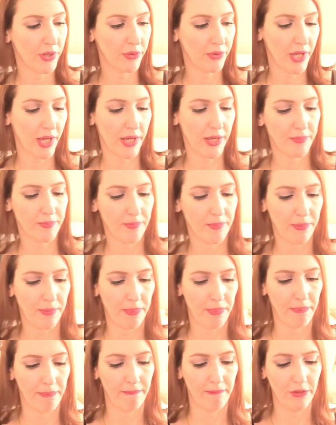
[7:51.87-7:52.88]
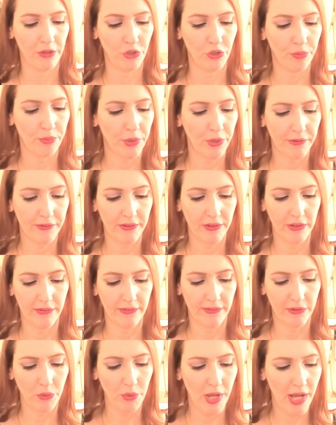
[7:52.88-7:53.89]
Okay, your person is
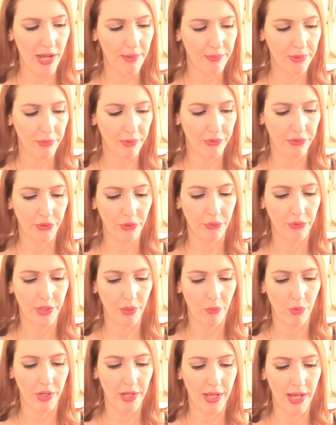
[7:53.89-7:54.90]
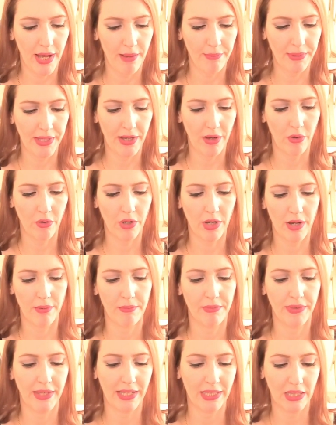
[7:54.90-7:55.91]
so happy with you. They want a happy
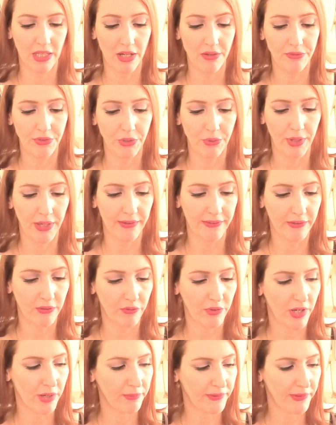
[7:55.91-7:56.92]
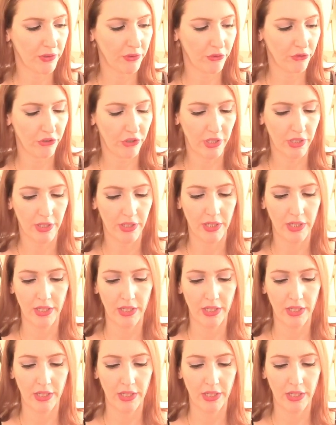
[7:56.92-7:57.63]
outcome. They love you, Ace of Cups energy.